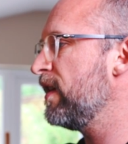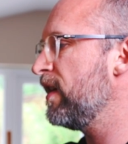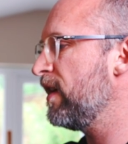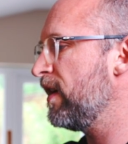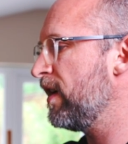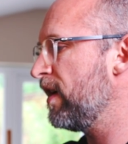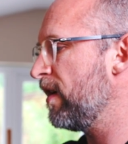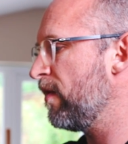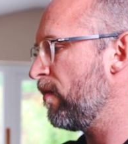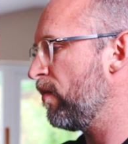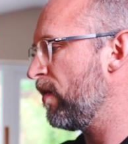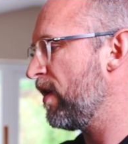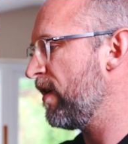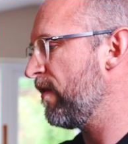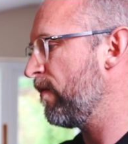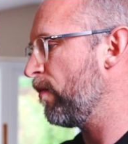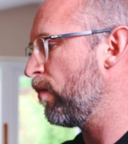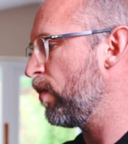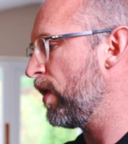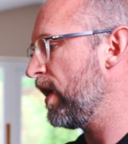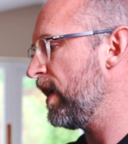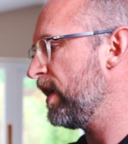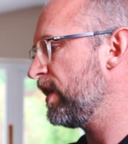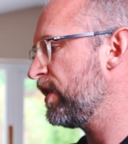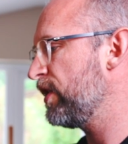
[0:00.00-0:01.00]
one
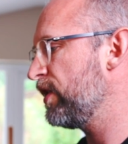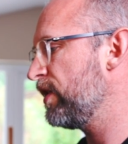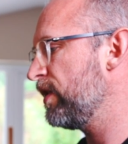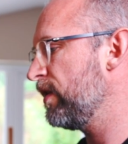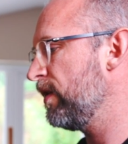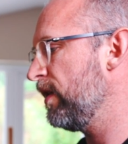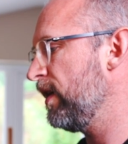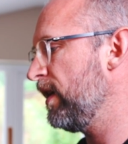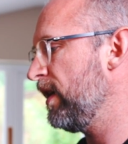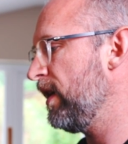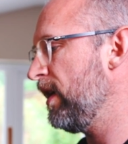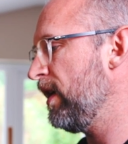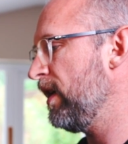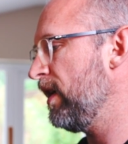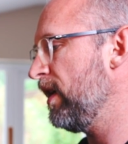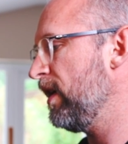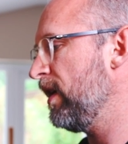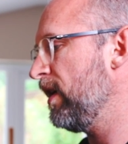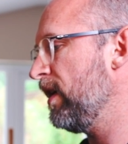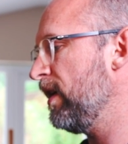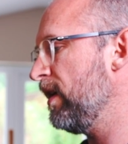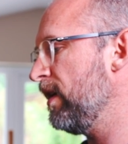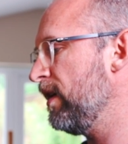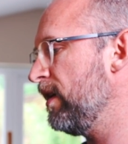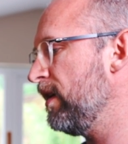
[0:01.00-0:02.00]
of which
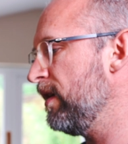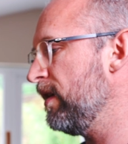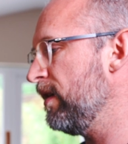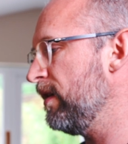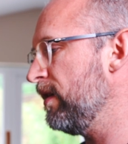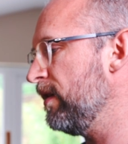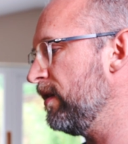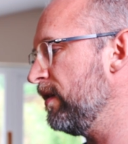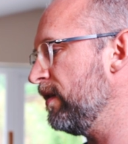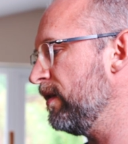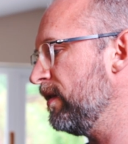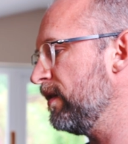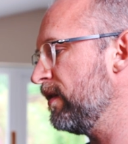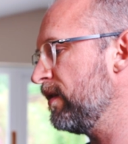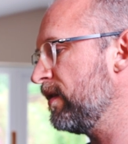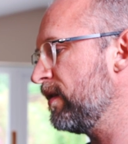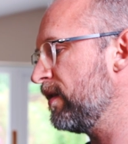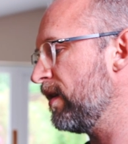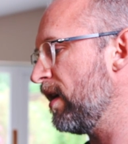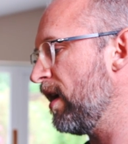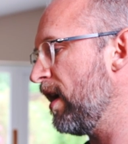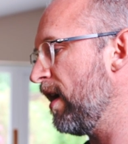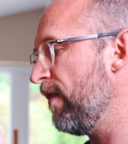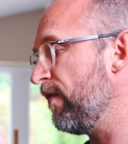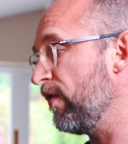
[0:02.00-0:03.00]

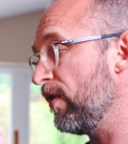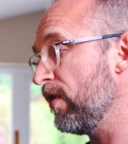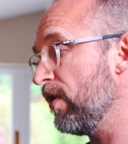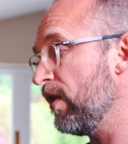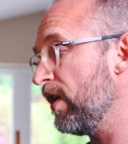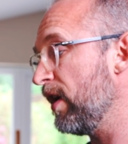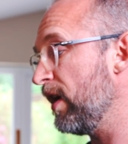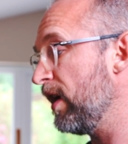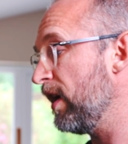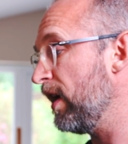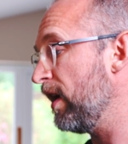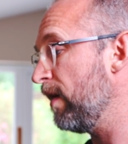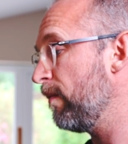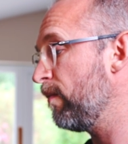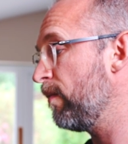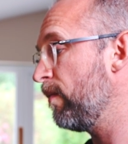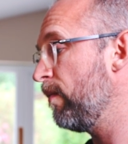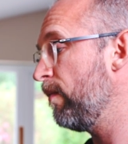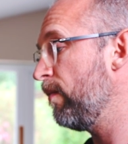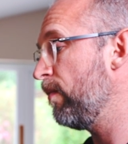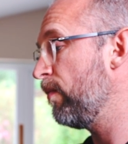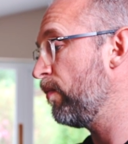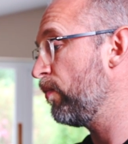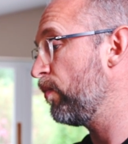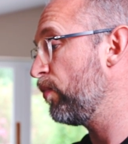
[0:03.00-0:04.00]
is, I haven't got it here,
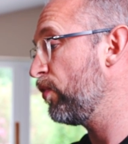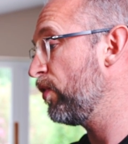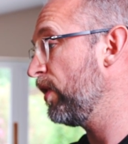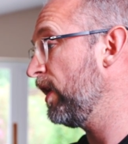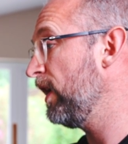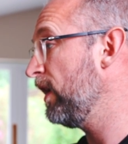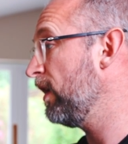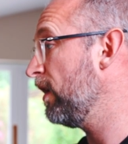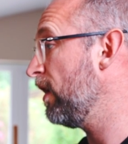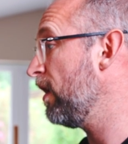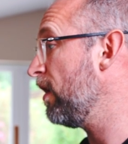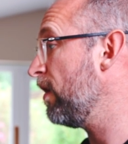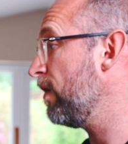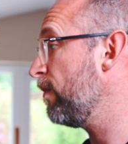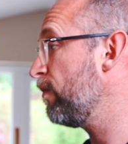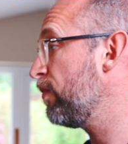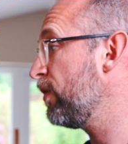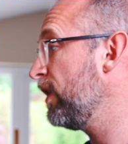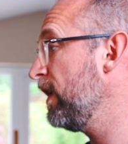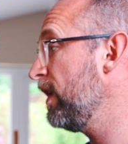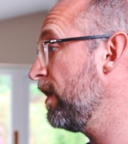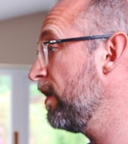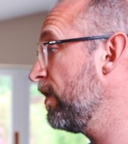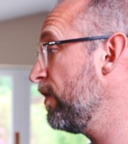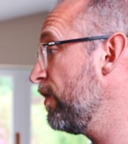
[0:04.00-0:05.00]

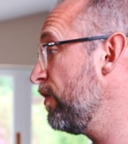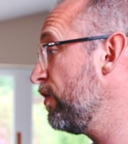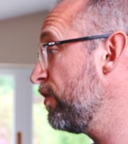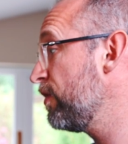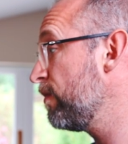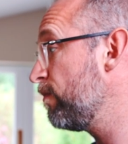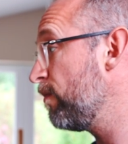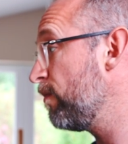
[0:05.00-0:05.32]
Prelude